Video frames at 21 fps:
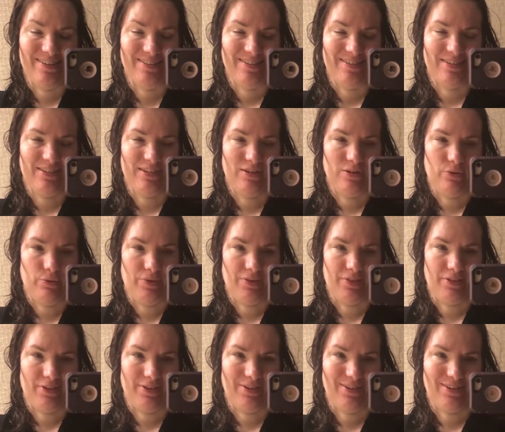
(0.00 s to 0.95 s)
to go
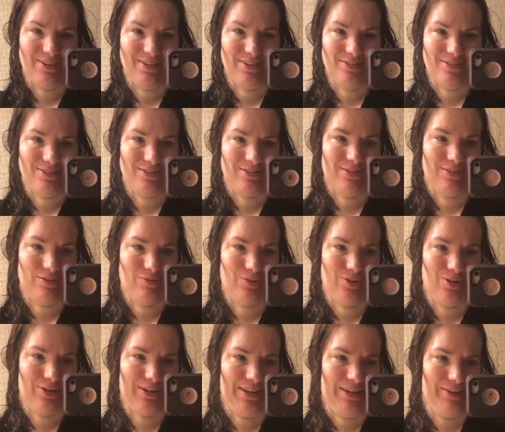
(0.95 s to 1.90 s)
with it isn't going to
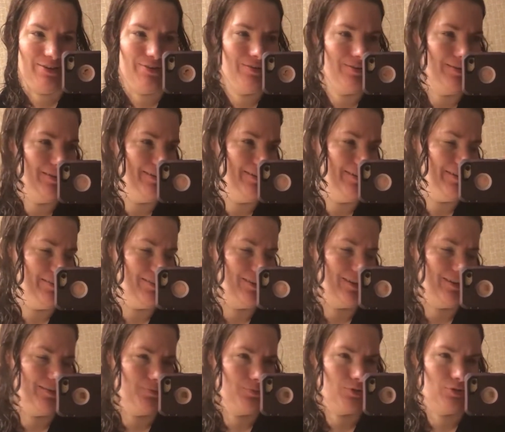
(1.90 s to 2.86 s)
work out, I
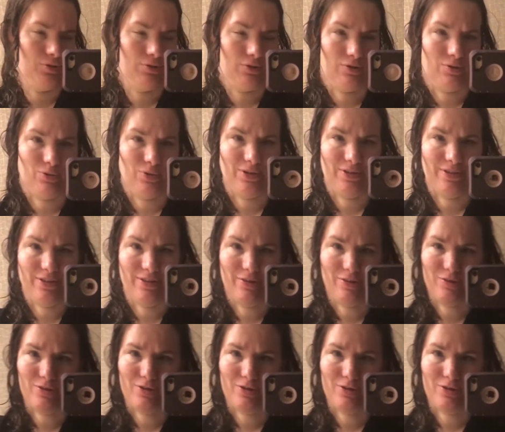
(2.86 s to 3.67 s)
think I'm still going to wear the other